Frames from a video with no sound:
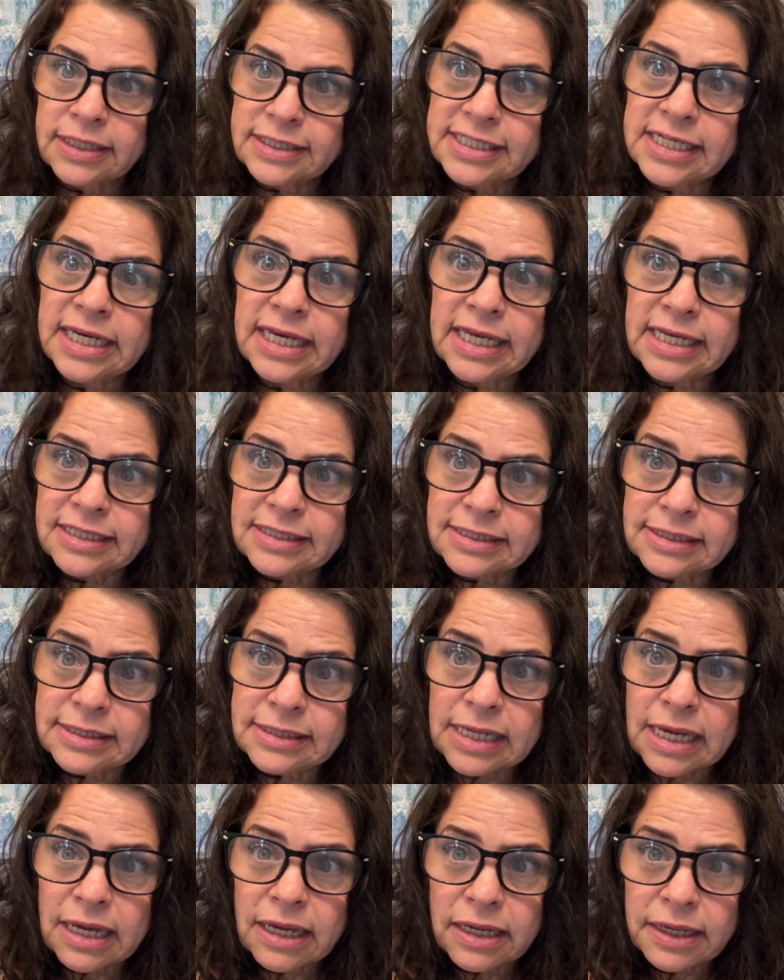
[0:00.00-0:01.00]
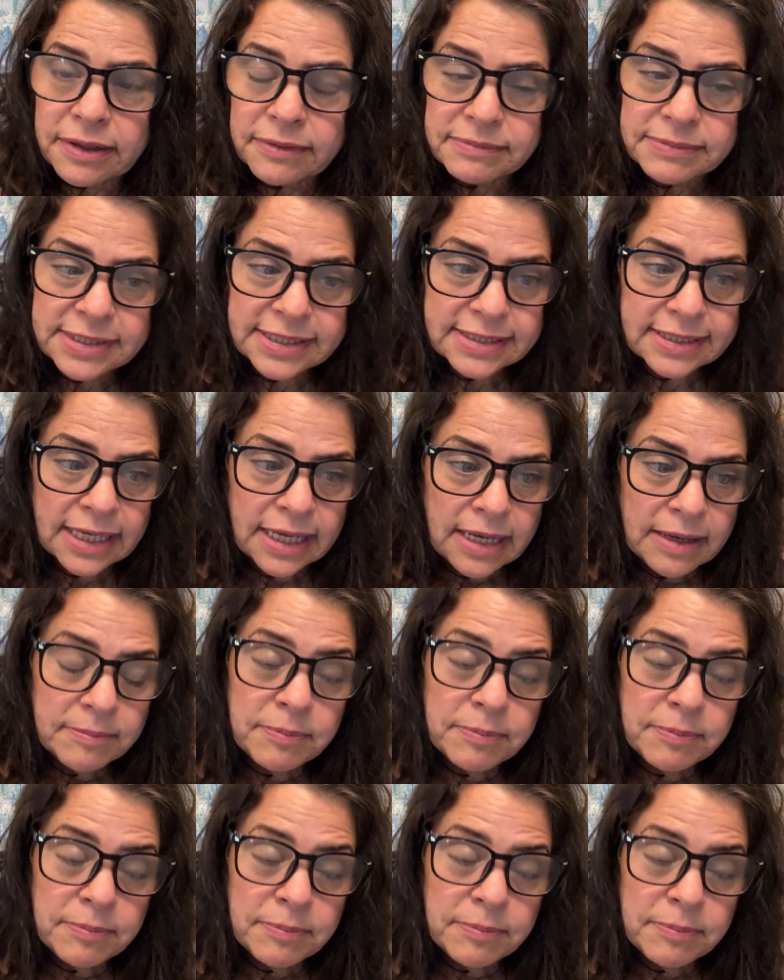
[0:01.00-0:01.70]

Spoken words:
ticket stubs,